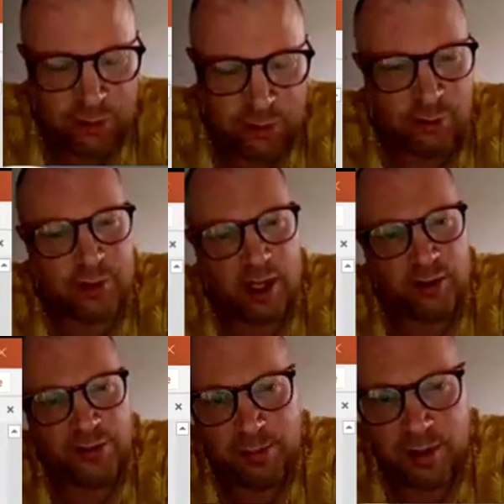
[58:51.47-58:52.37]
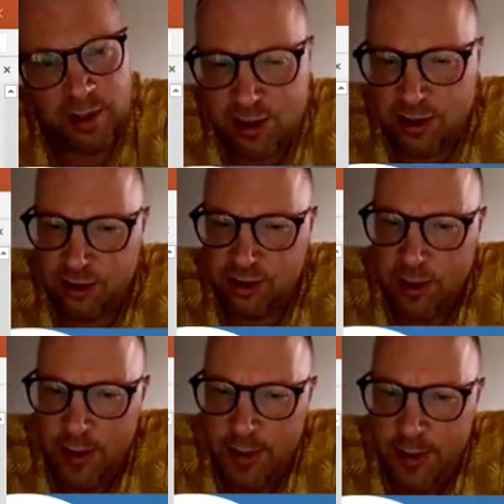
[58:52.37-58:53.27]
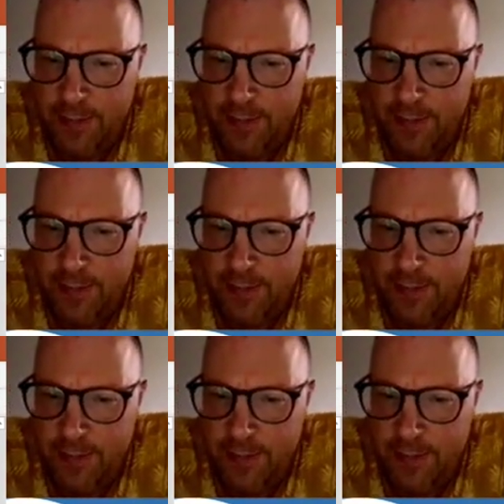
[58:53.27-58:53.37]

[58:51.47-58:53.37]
for some kind of applications,